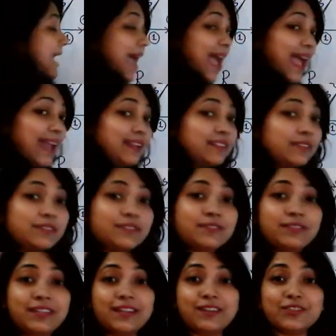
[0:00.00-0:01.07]
And
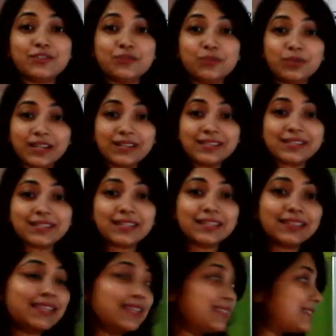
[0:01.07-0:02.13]
dear students,
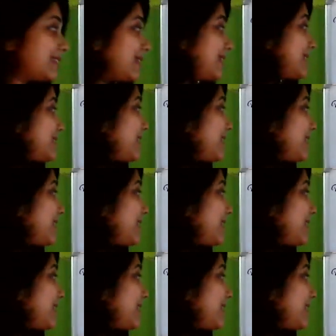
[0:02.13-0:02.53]
this is